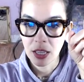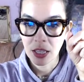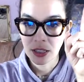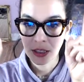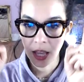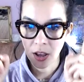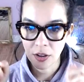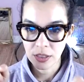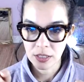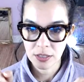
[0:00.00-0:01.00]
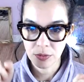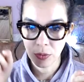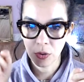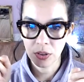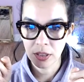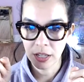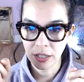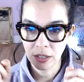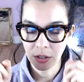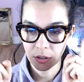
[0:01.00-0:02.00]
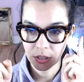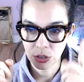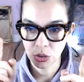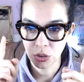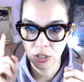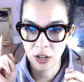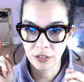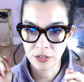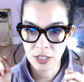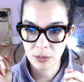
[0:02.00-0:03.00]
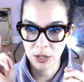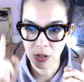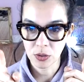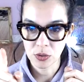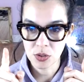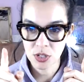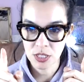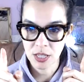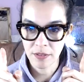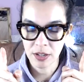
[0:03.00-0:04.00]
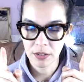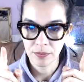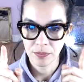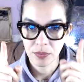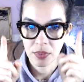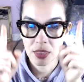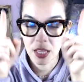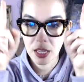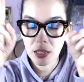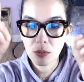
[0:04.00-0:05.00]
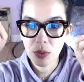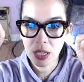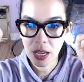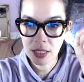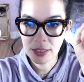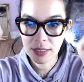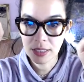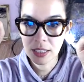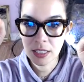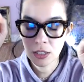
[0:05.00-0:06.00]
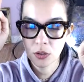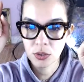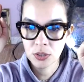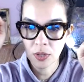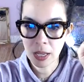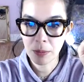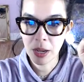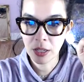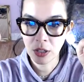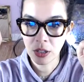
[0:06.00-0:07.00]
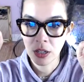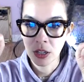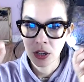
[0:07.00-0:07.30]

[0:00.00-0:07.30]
Now in this fourth line, sure enough, D minor goes to G7. Then we had C goes to A minor.